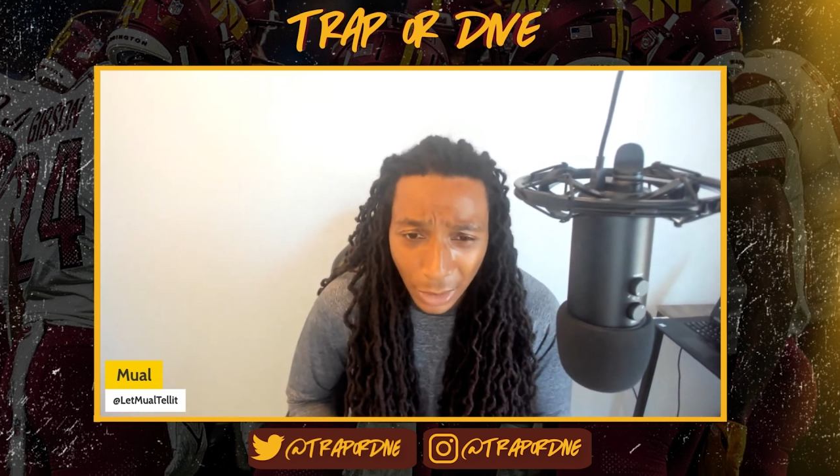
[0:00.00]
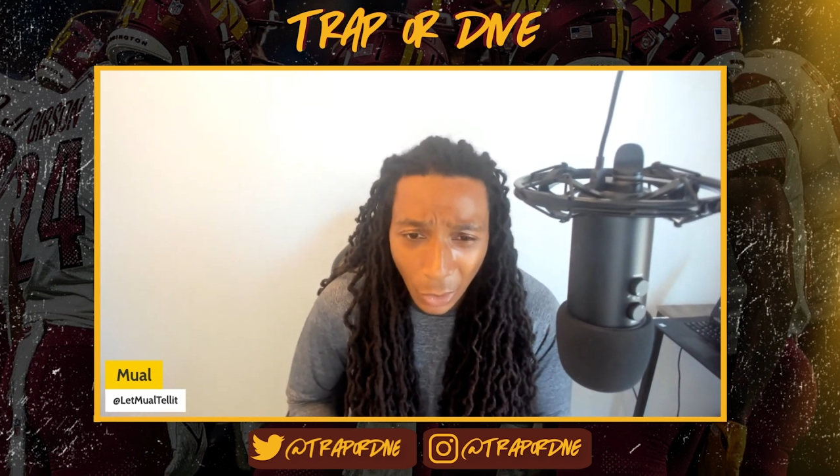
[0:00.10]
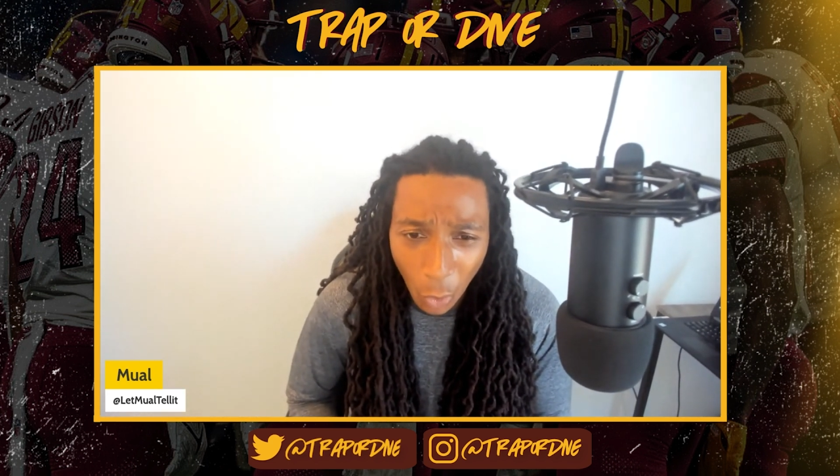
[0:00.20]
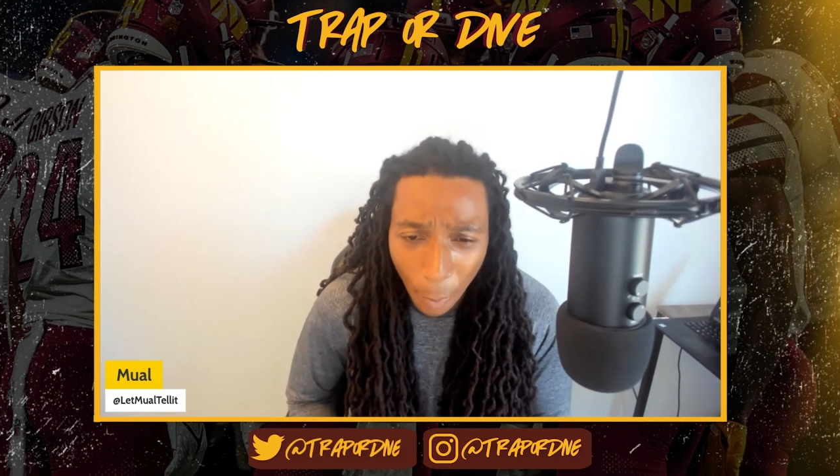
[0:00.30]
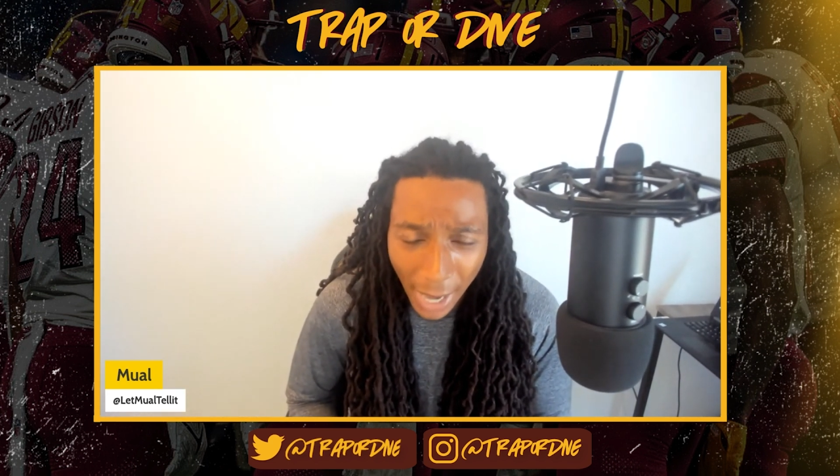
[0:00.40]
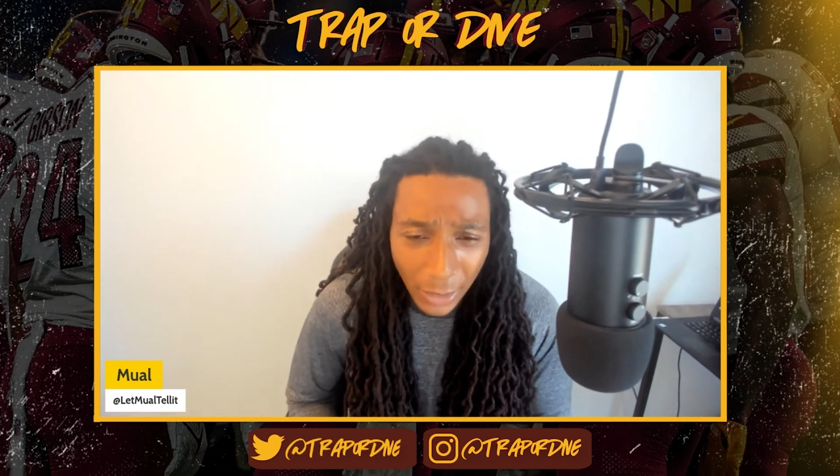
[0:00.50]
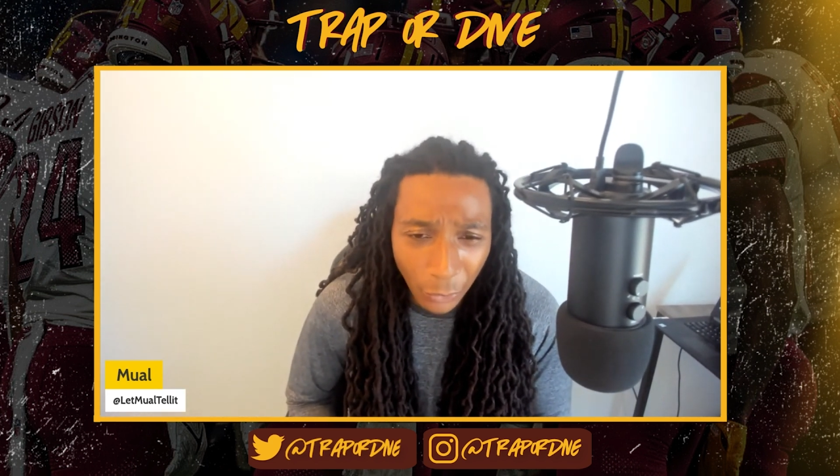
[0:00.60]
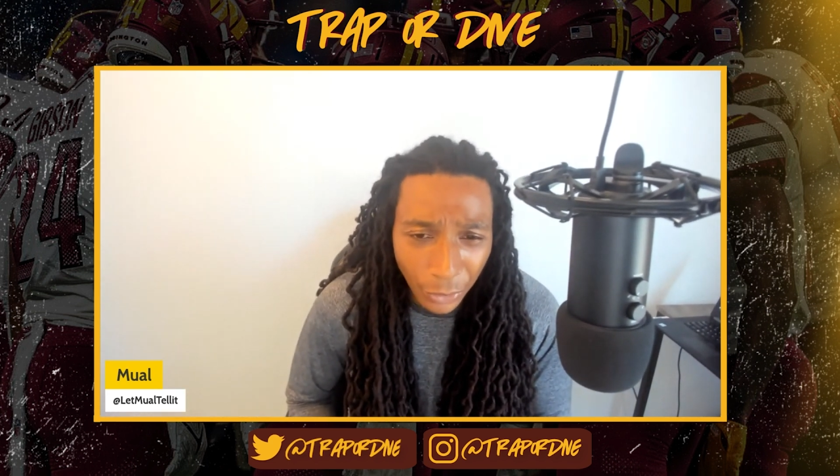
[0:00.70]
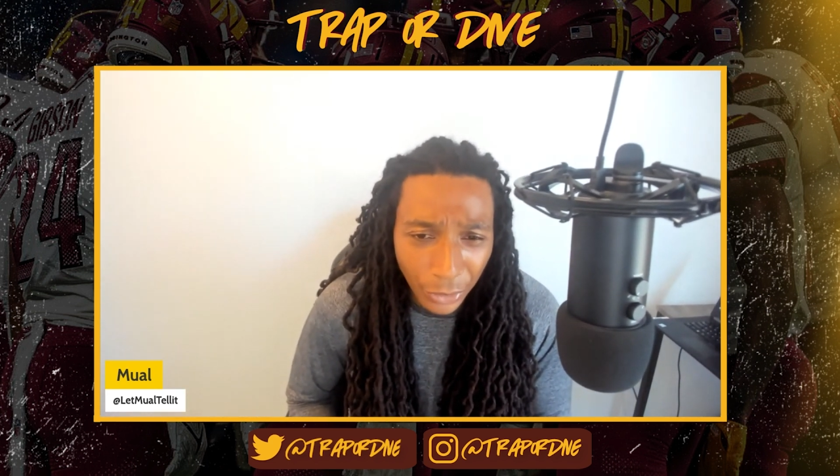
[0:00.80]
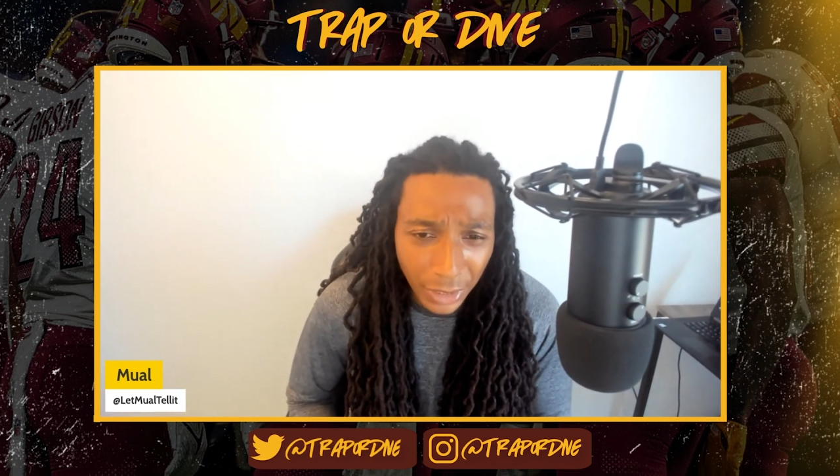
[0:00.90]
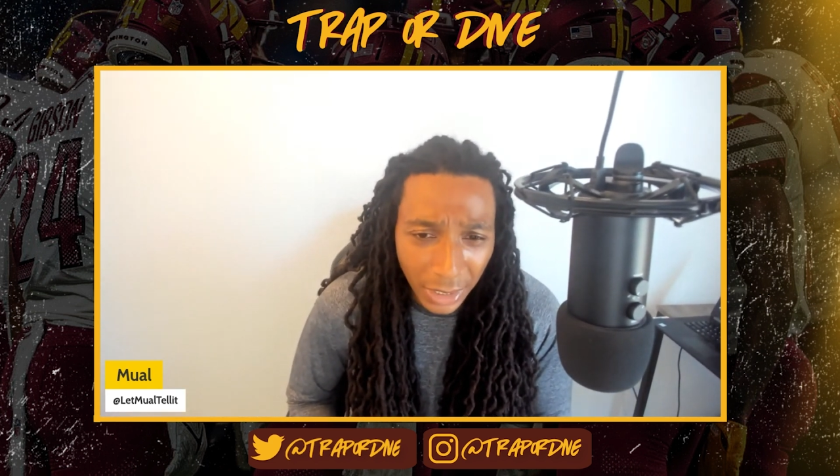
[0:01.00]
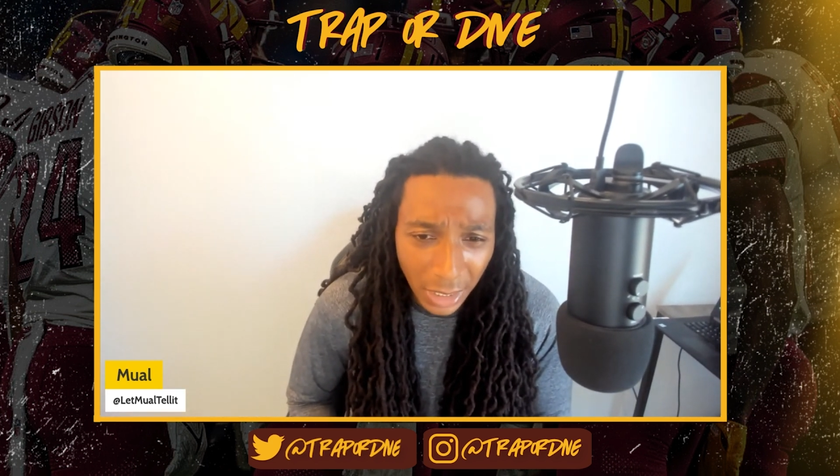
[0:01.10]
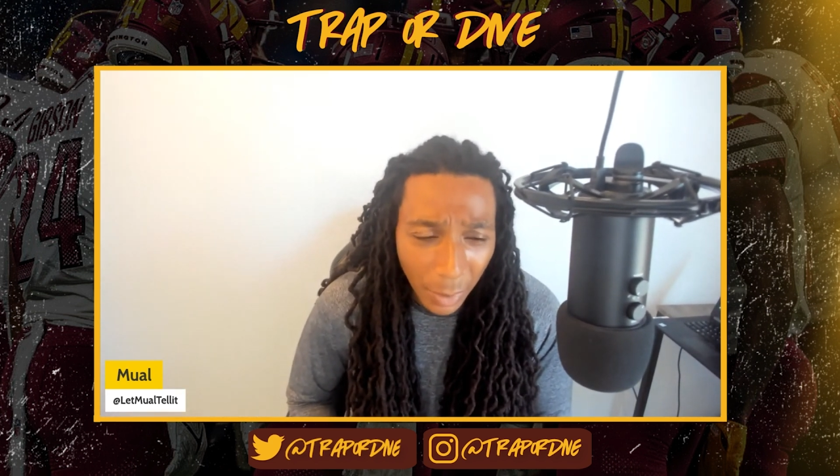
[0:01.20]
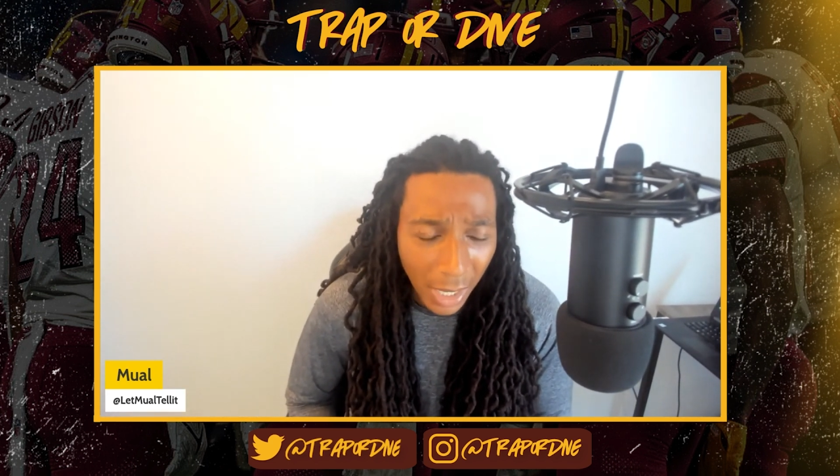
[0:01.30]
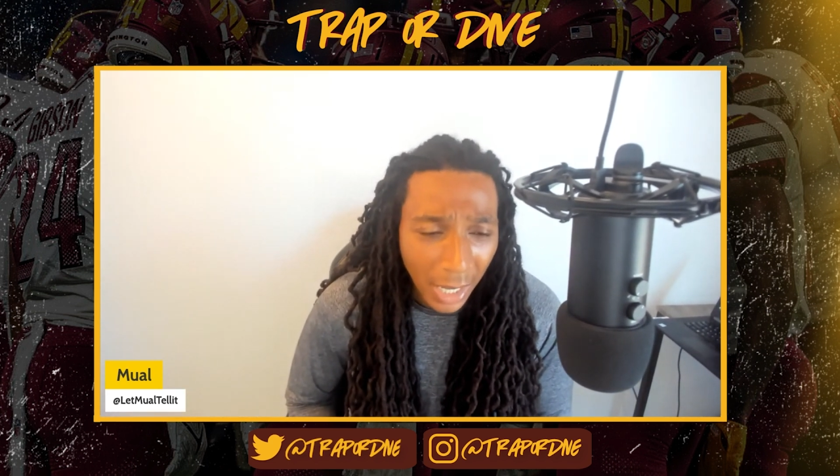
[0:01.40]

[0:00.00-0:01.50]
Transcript: nobody on their team